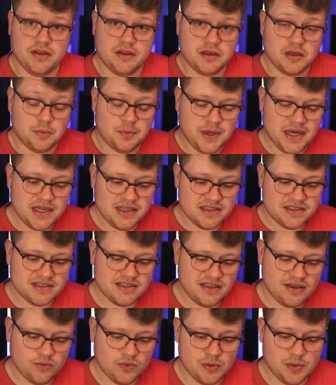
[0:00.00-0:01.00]
the
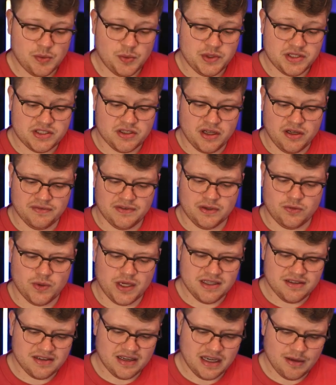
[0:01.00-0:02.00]
dependency will be resolved at
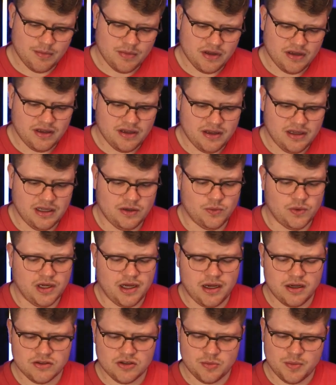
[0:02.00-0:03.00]
runtime, it will
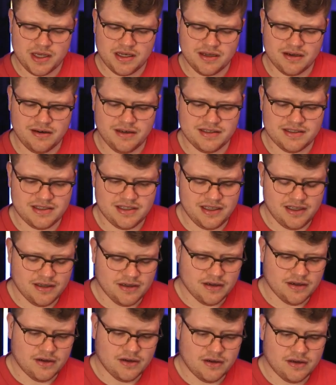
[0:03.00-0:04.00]
automatically
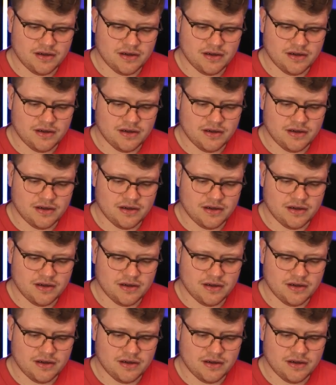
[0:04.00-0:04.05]
see